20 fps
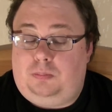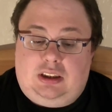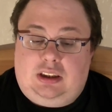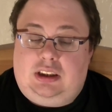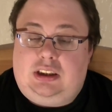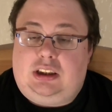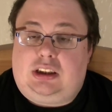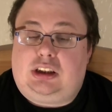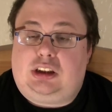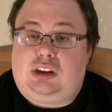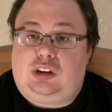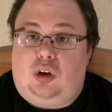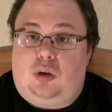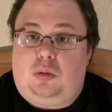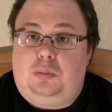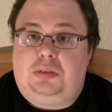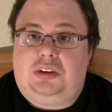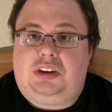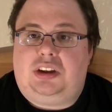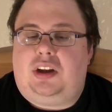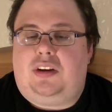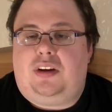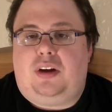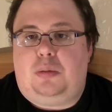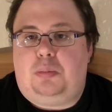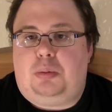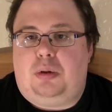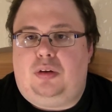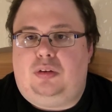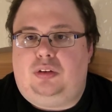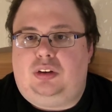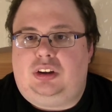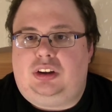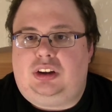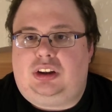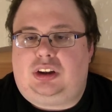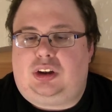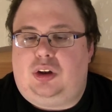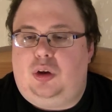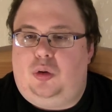It storms the opponent's
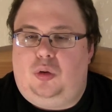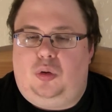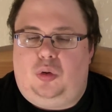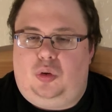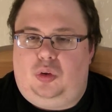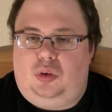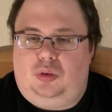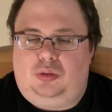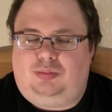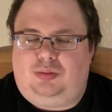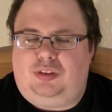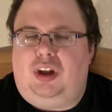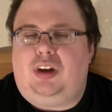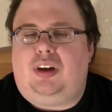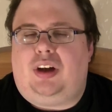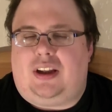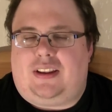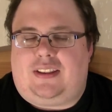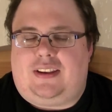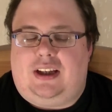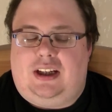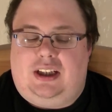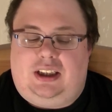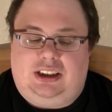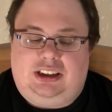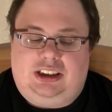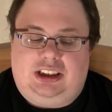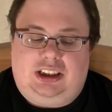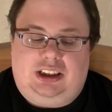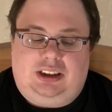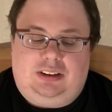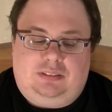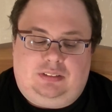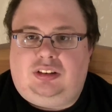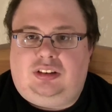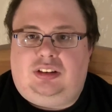goal. You get the idea.